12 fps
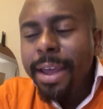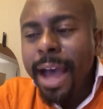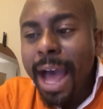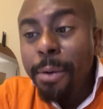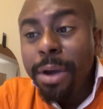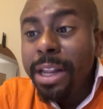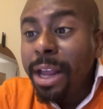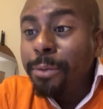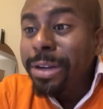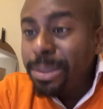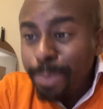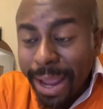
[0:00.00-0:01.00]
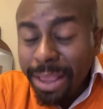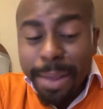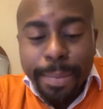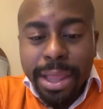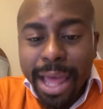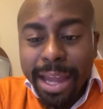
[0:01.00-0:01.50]
I would respect
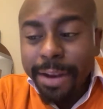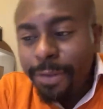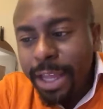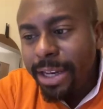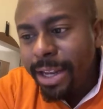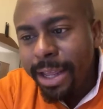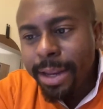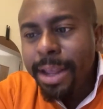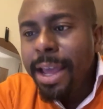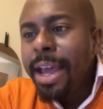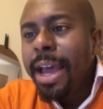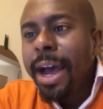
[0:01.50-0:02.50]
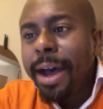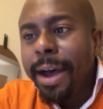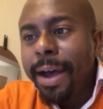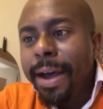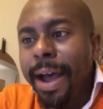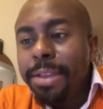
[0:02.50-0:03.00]
them a lot if they did.
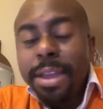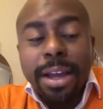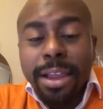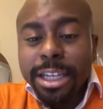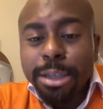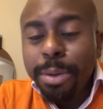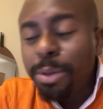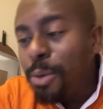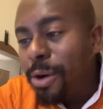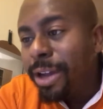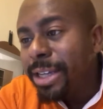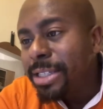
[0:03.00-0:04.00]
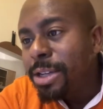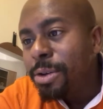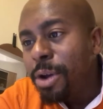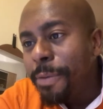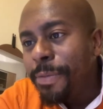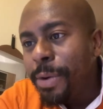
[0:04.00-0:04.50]
I think Elizabeth Warren could still
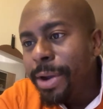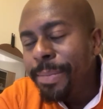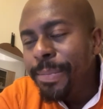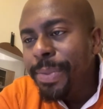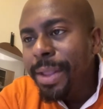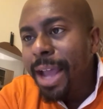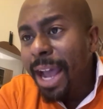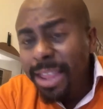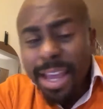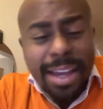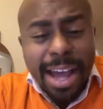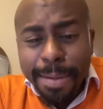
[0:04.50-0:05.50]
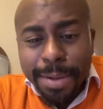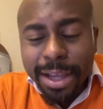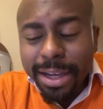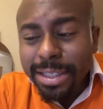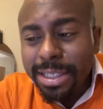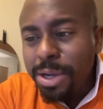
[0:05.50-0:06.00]
go for it. I think Kamala
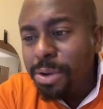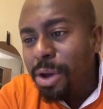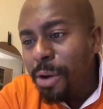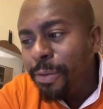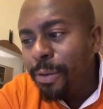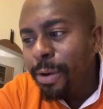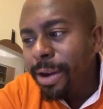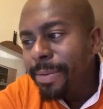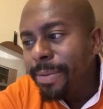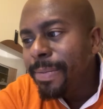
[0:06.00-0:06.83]
could still go for it.